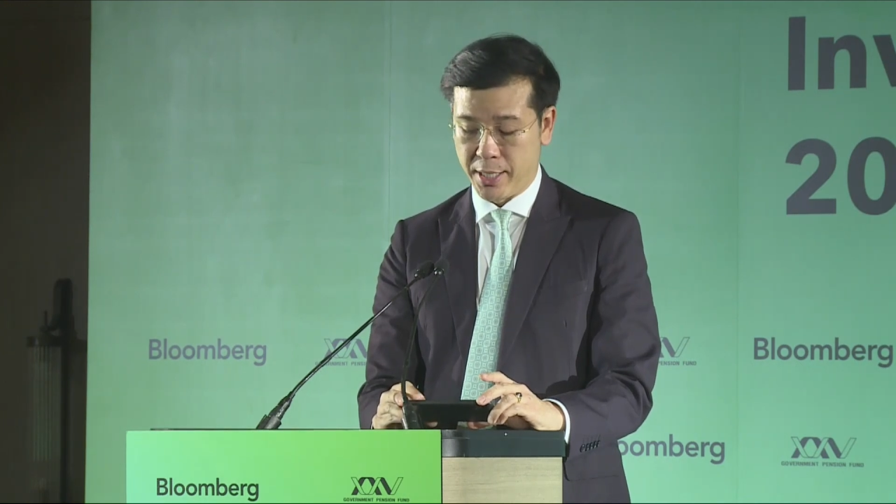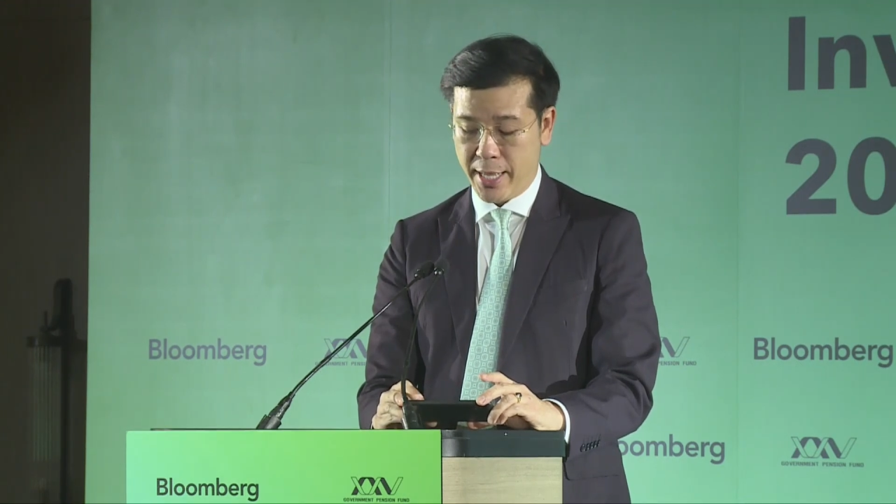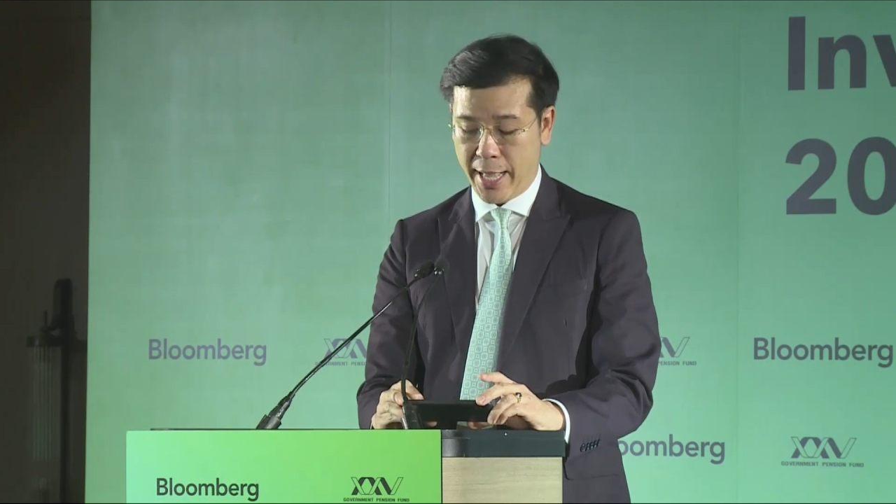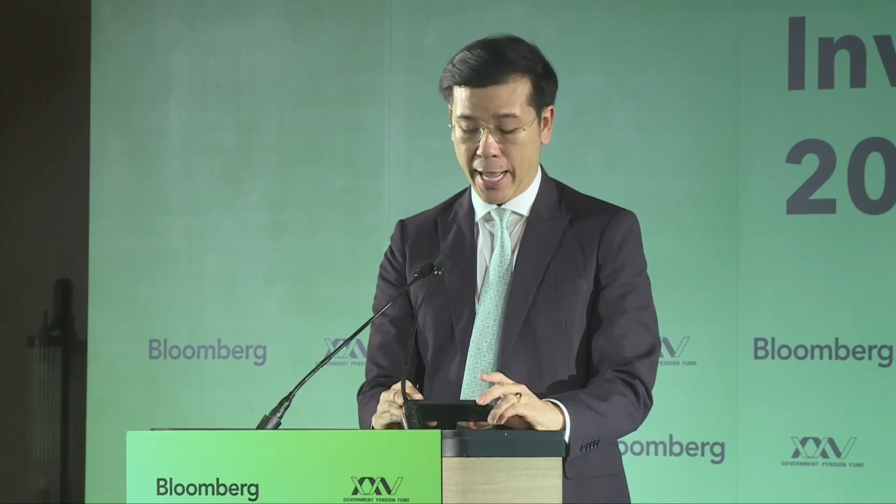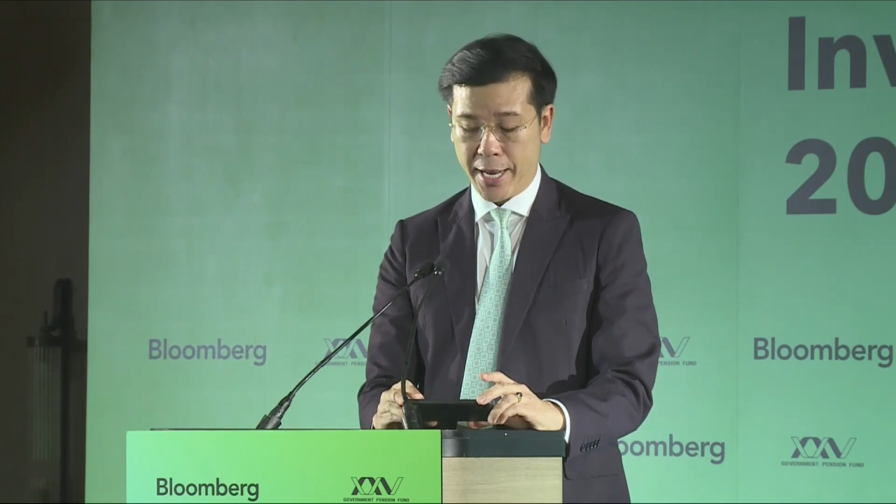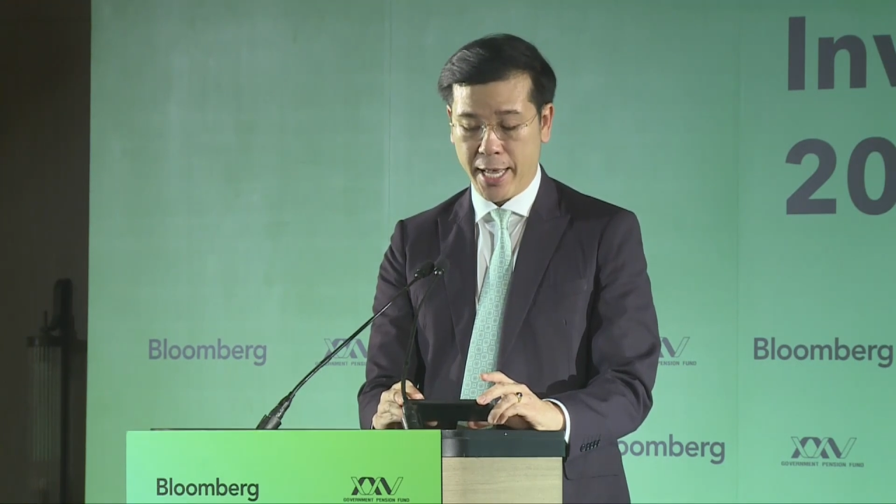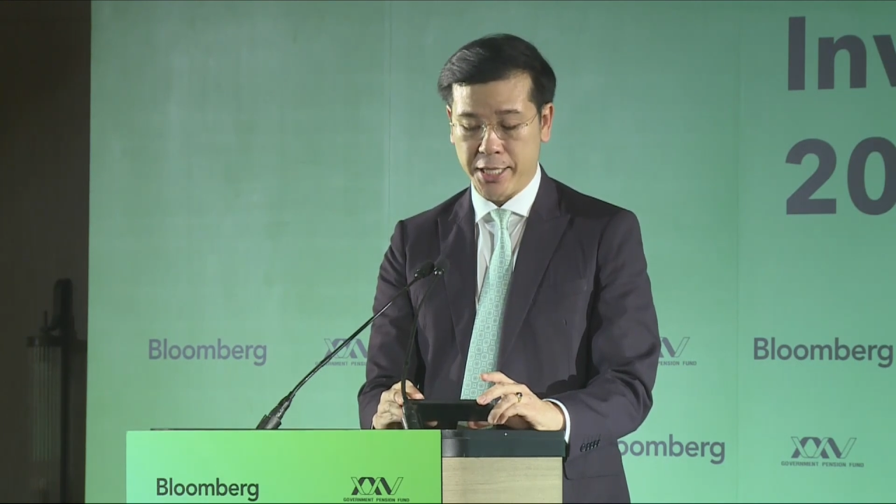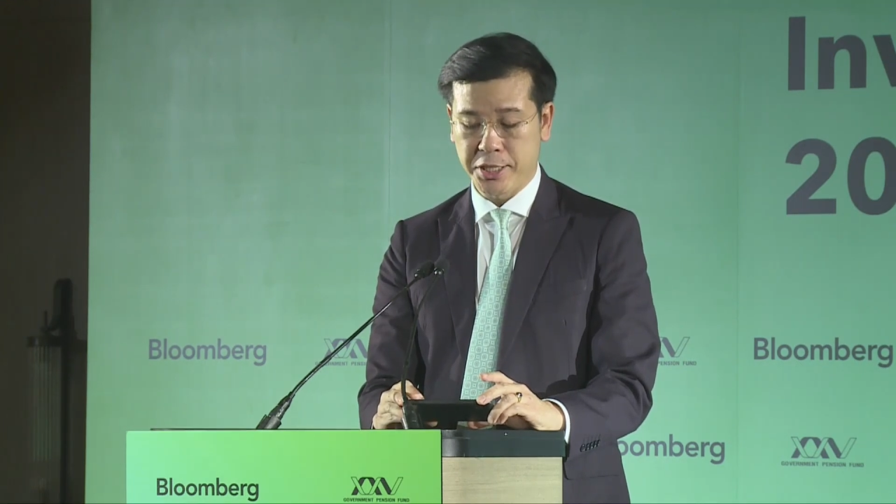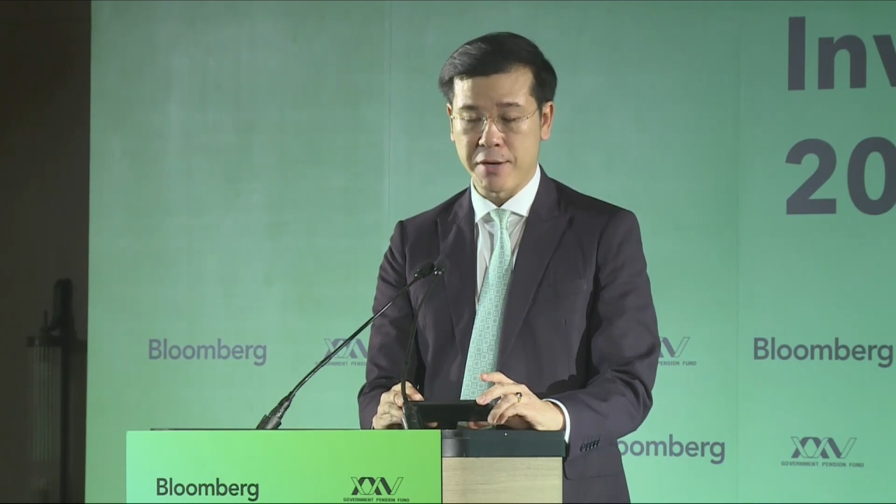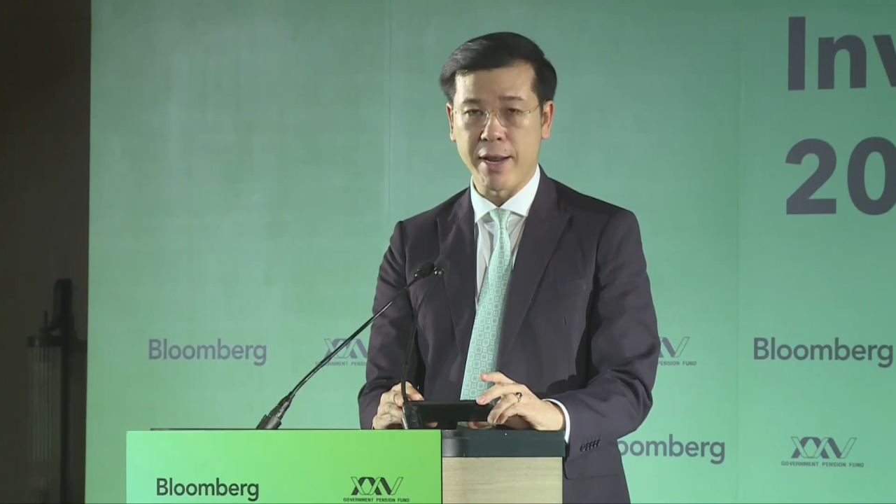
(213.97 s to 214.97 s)
and has
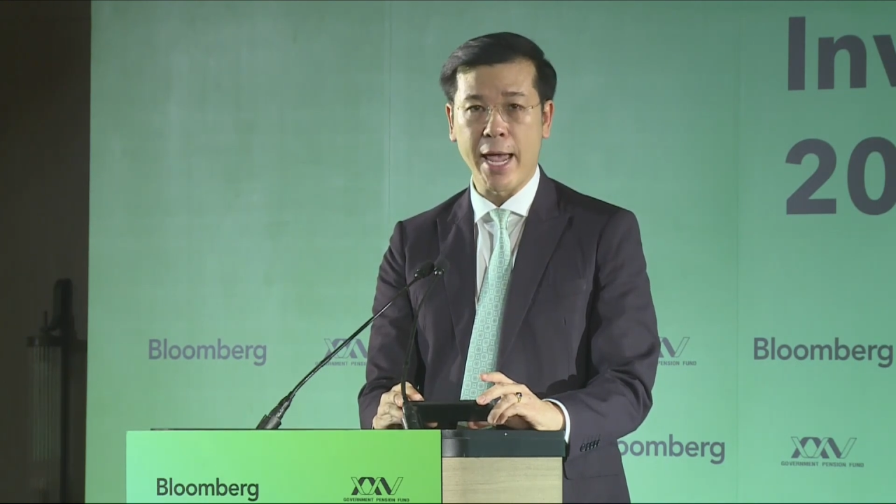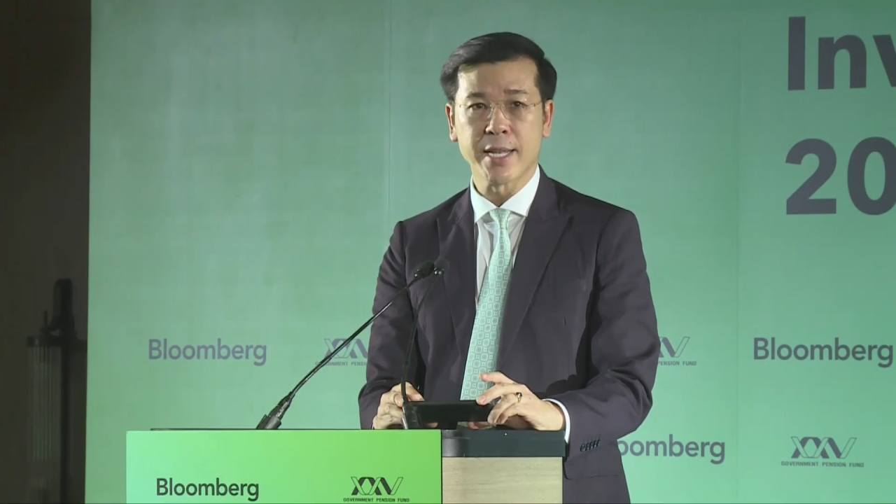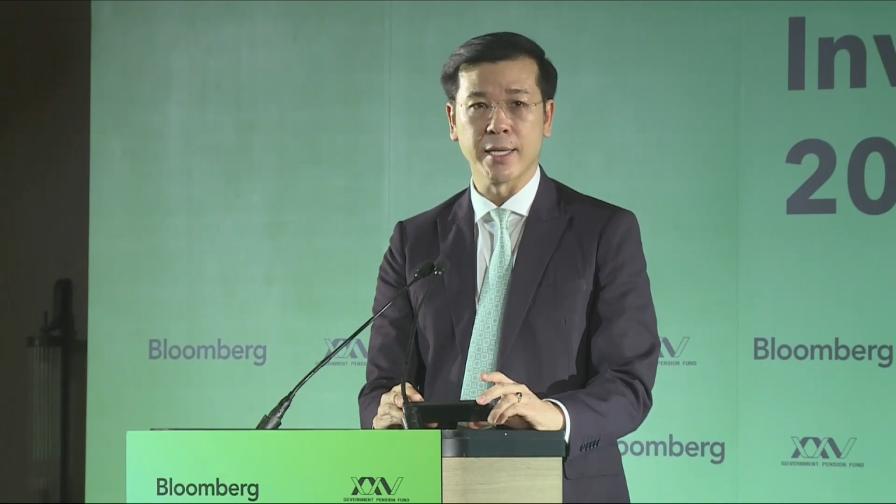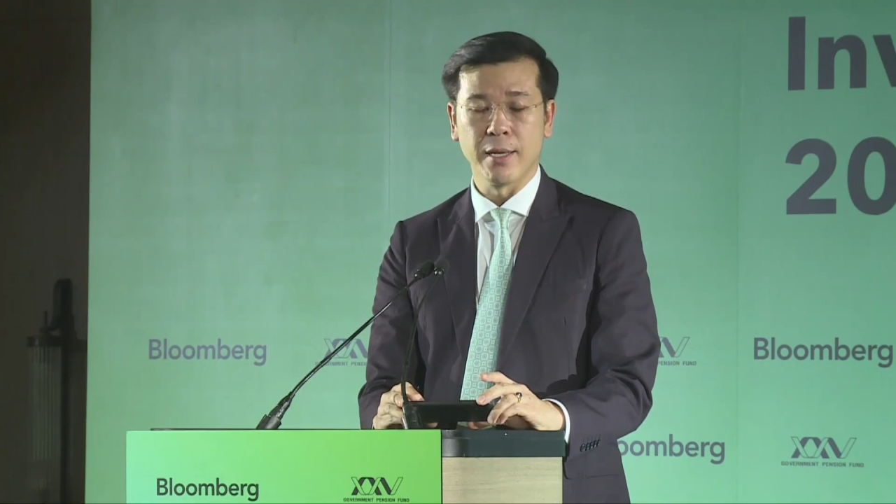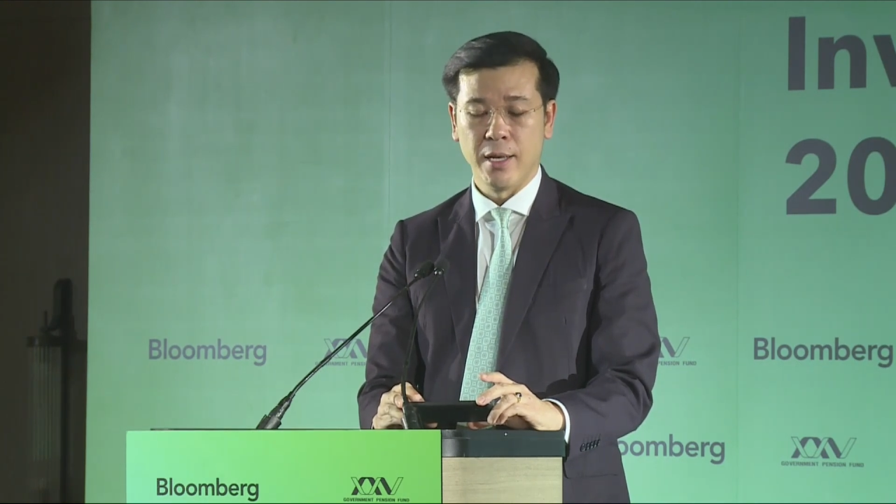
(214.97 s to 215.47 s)
created